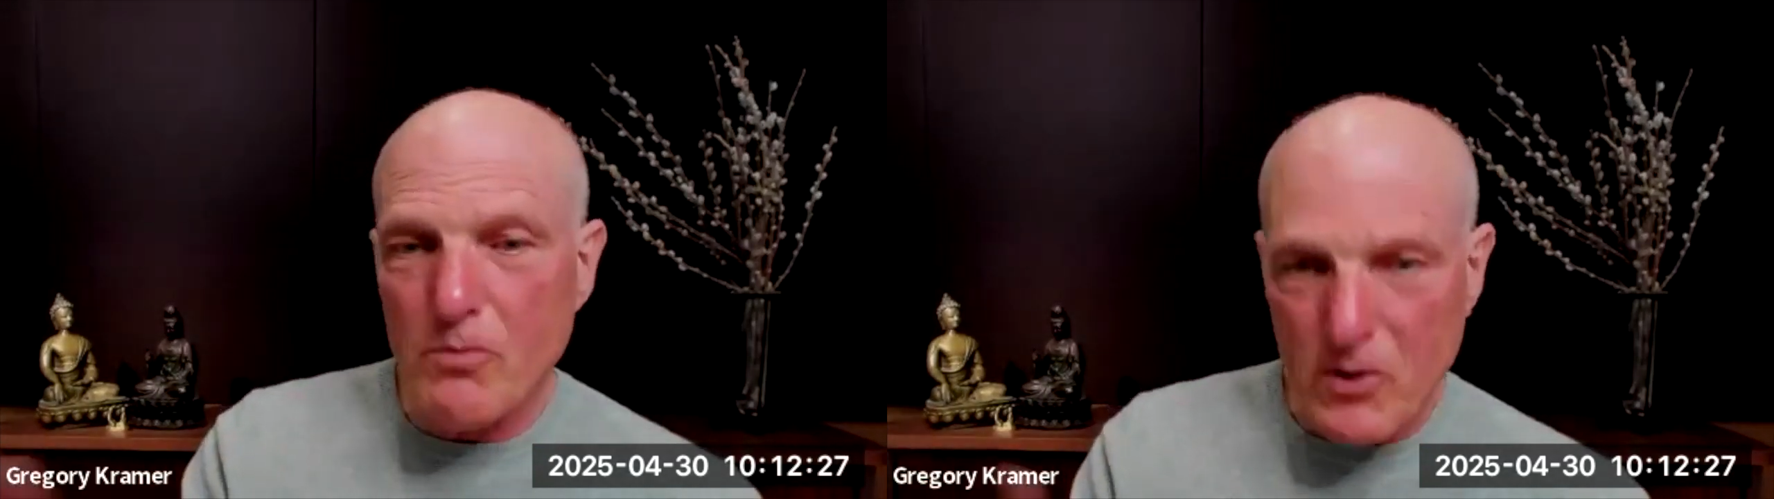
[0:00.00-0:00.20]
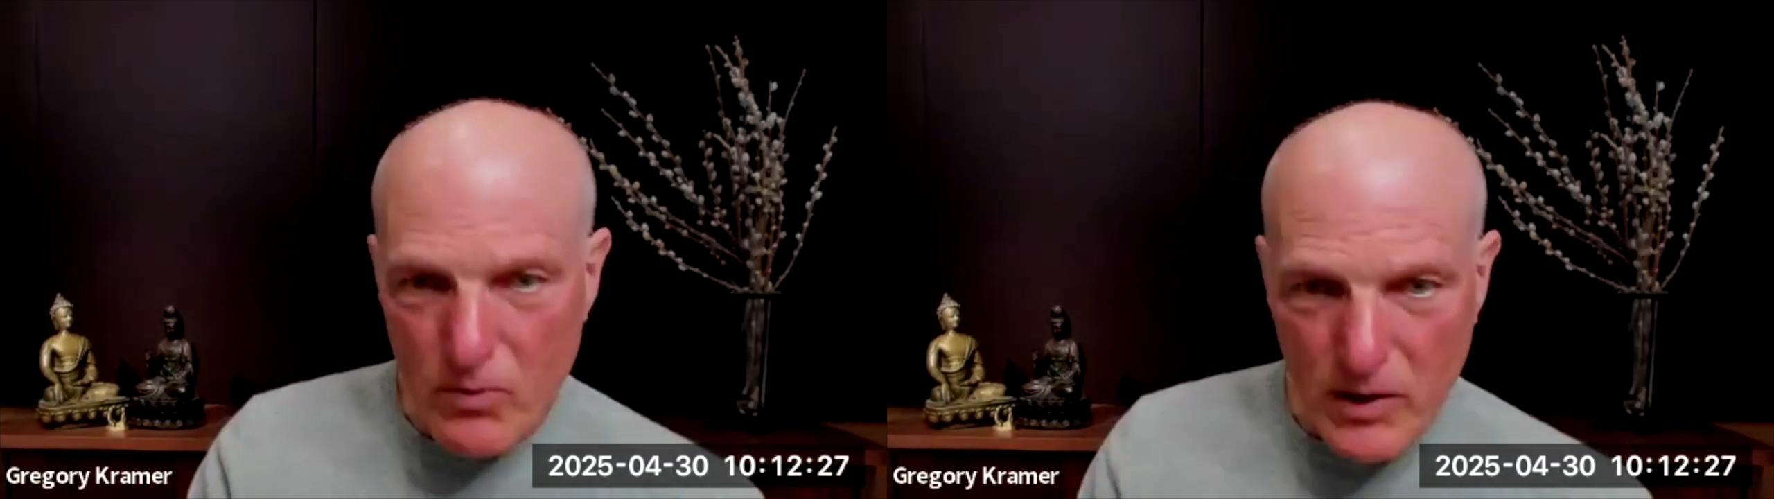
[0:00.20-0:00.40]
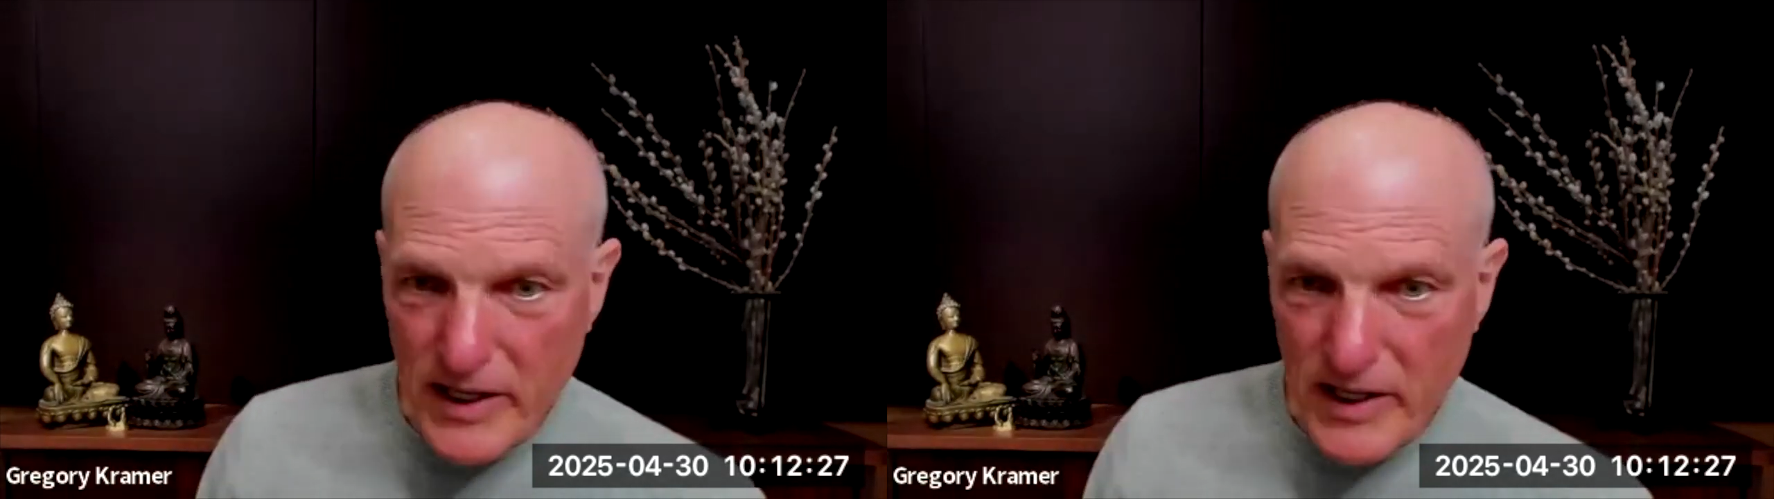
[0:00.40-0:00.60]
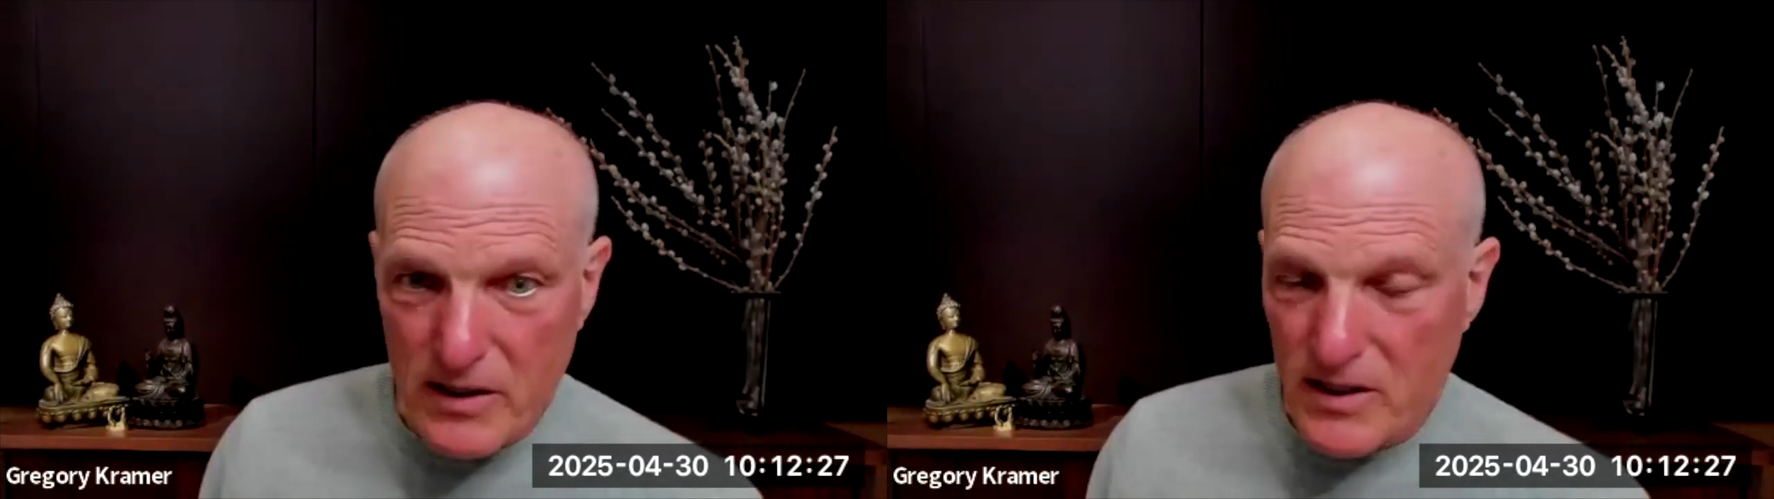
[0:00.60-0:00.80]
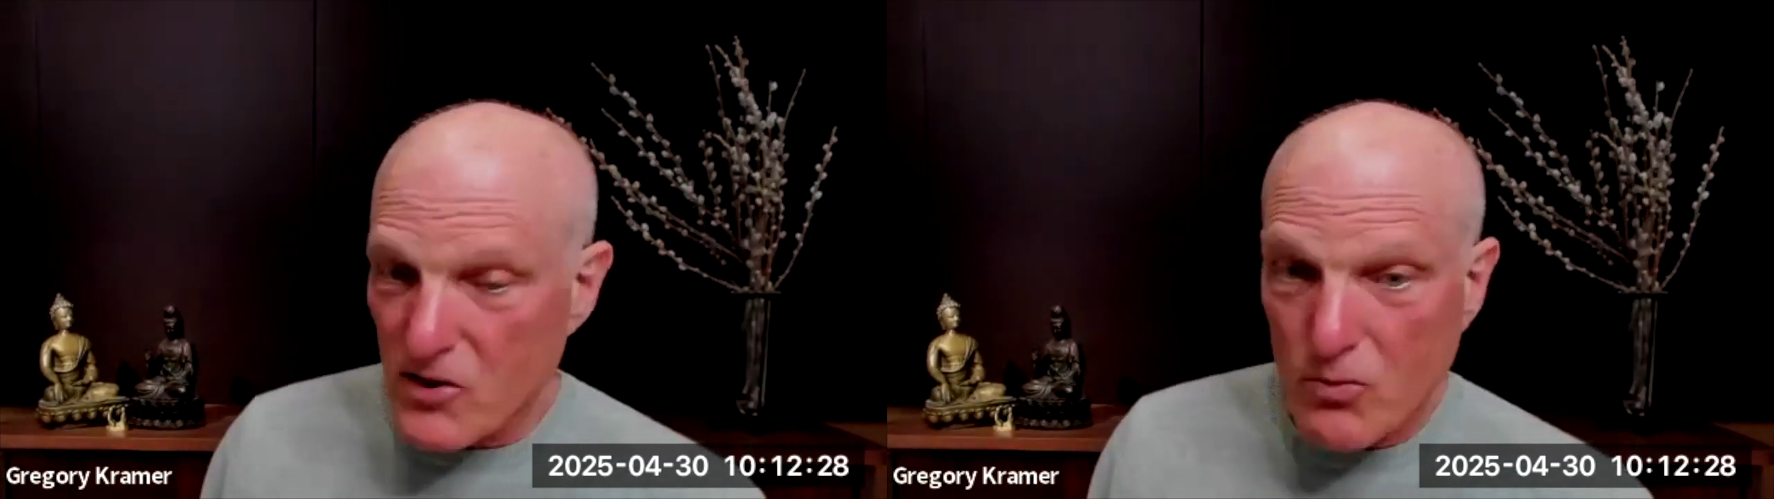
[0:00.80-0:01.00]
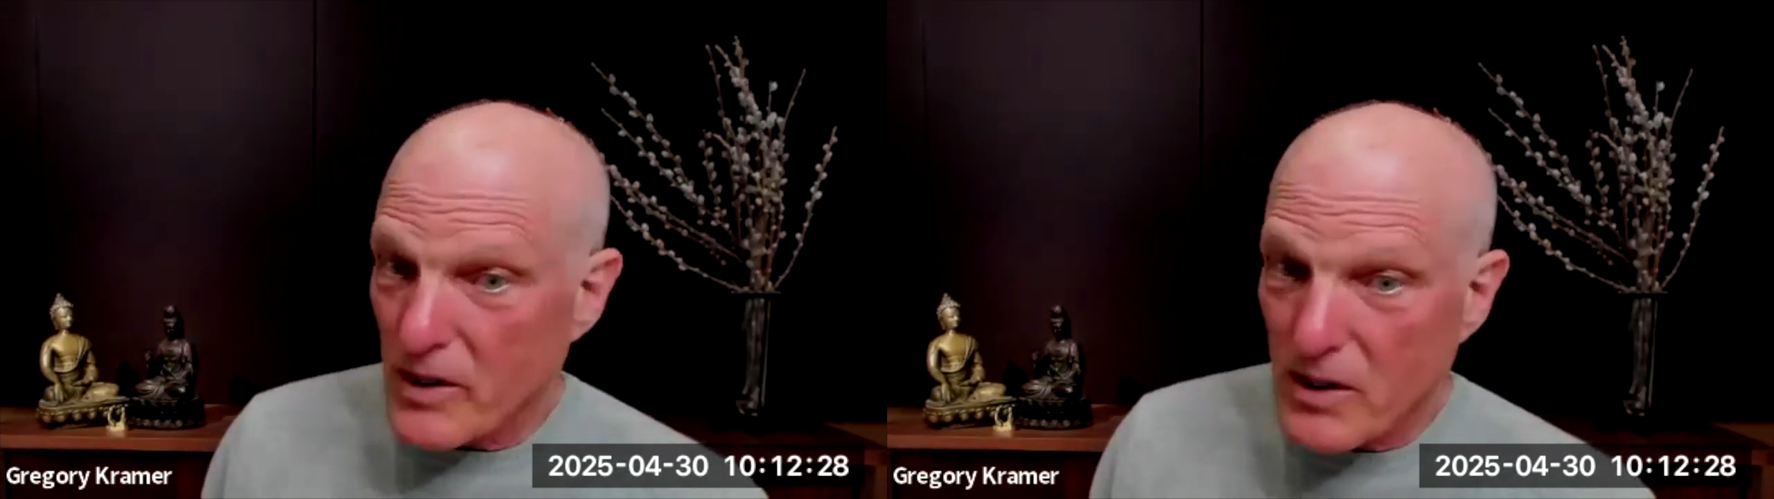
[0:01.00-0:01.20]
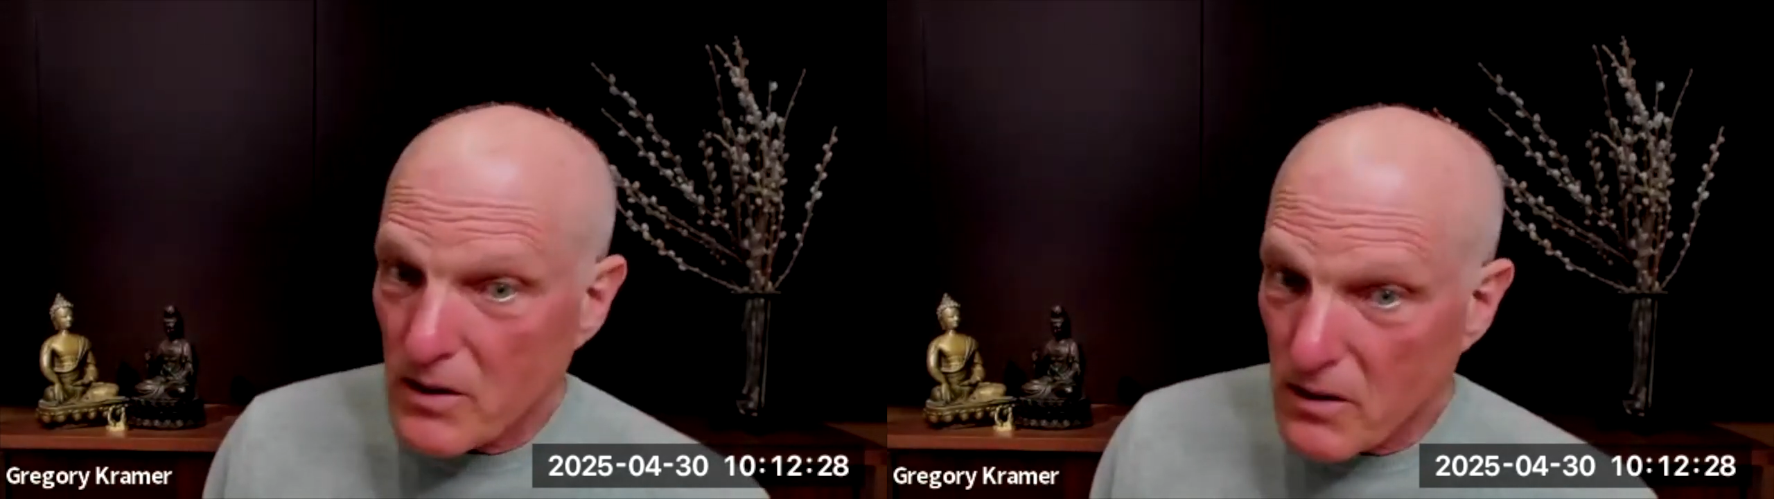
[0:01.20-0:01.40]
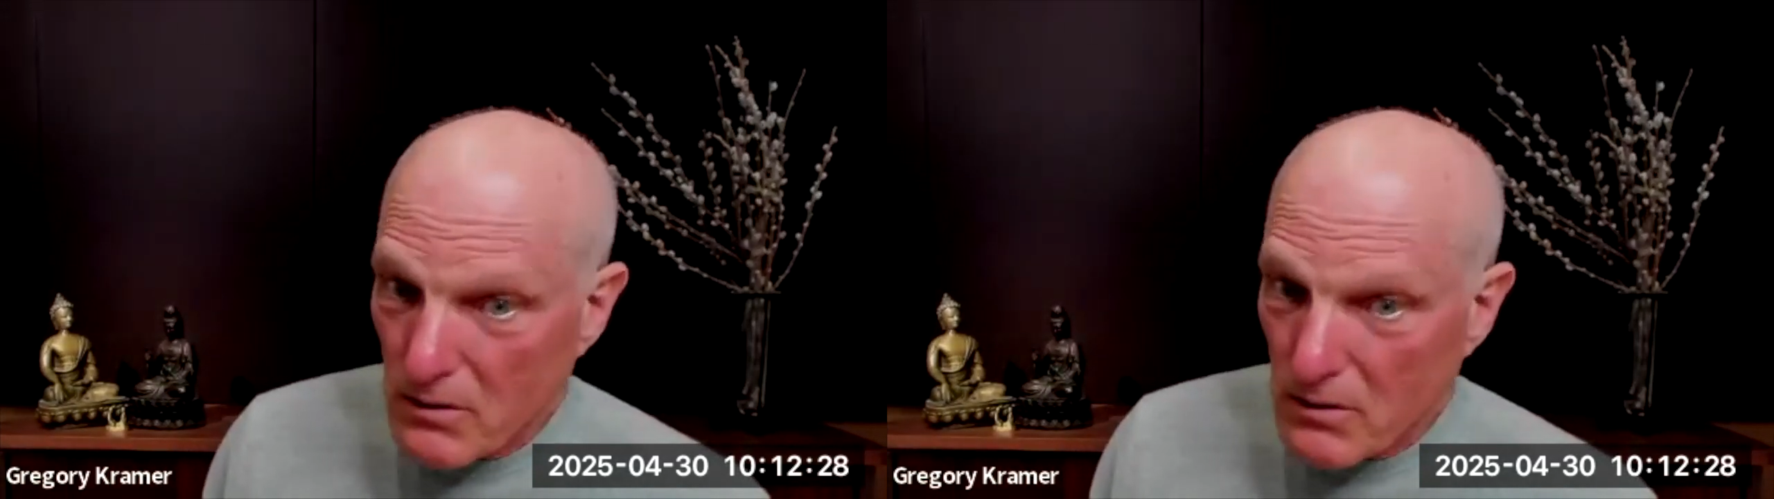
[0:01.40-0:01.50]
about human relatedness,